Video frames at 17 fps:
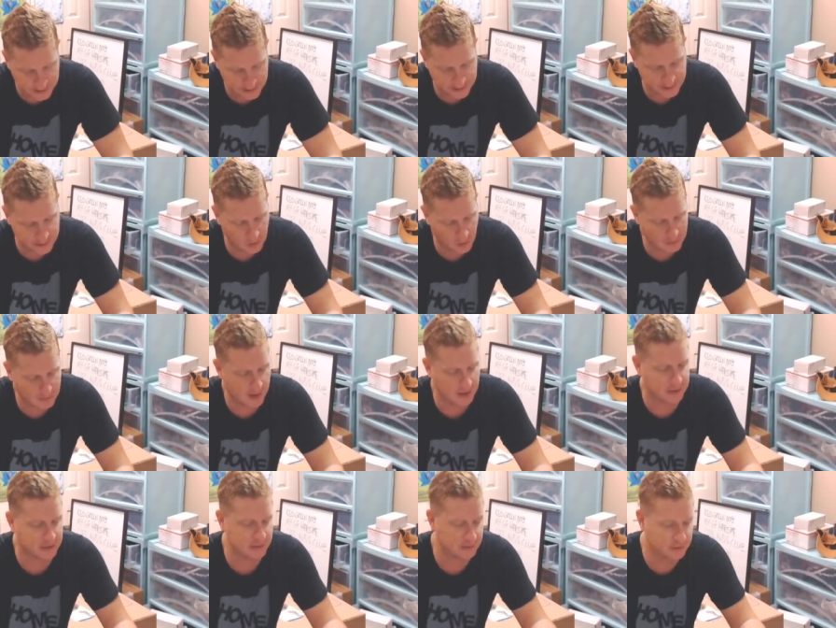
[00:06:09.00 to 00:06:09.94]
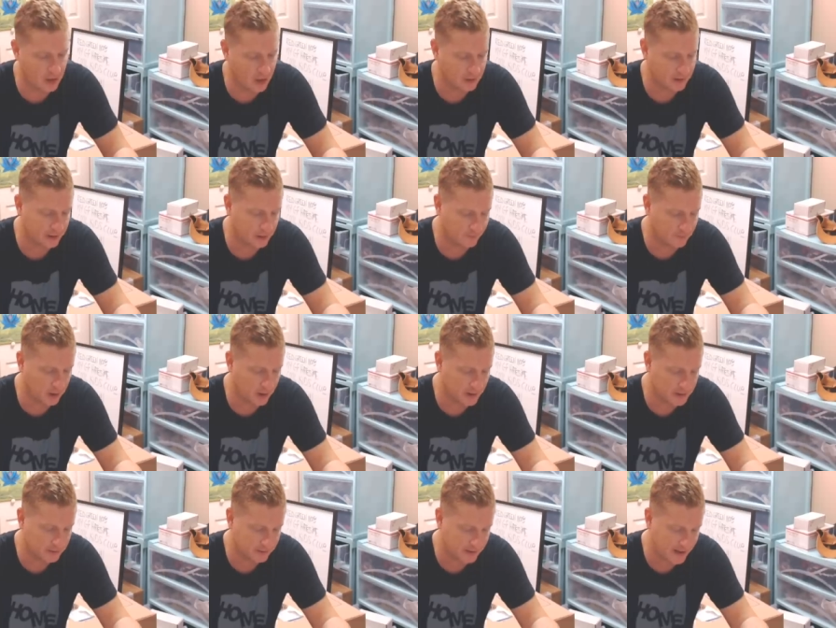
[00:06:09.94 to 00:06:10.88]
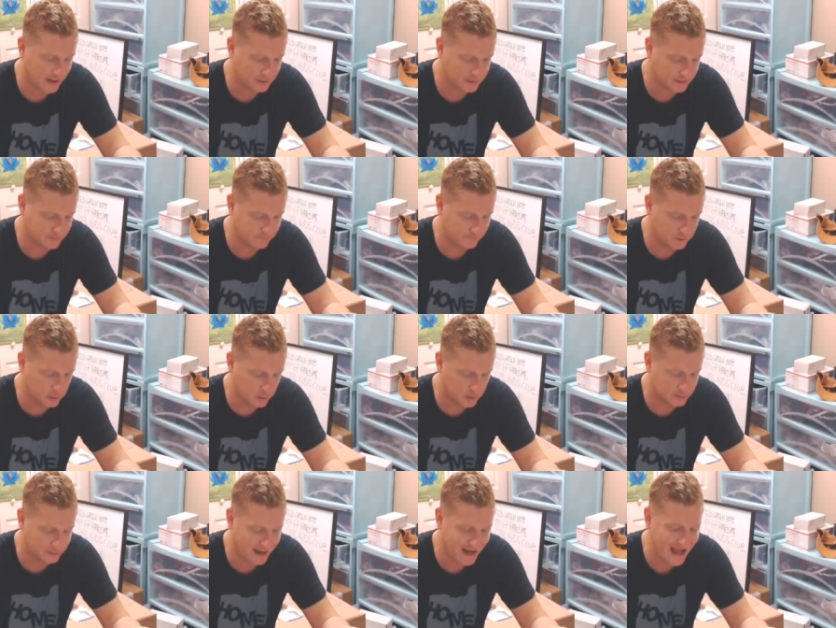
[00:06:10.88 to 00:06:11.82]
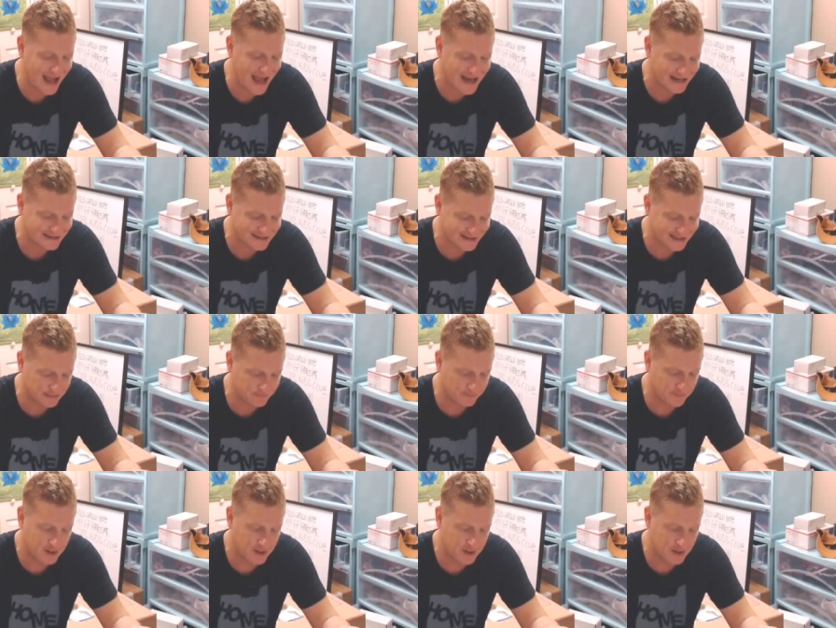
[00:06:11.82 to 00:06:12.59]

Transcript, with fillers: it so much. You don't get over hundred thousand viewers by accident.